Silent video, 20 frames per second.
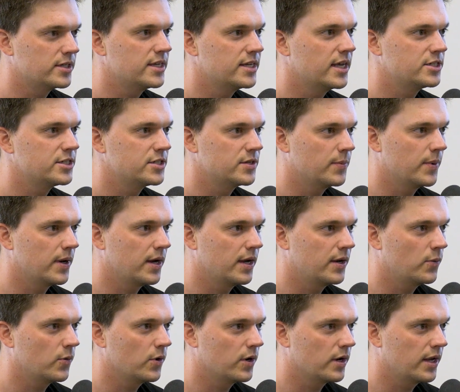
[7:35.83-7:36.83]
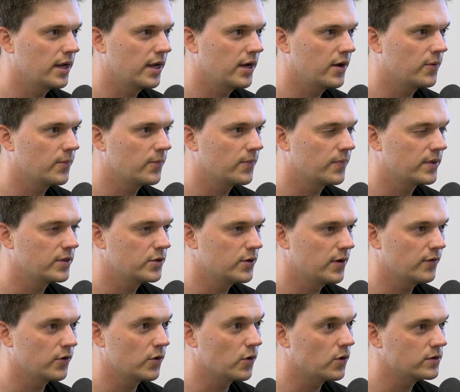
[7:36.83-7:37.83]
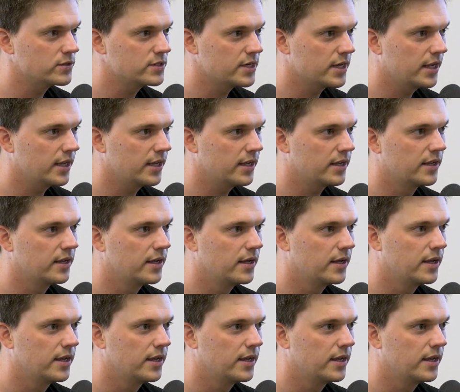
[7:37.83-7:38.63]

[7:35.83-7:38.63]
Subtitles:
or intention behind working out? Do you have a goal set?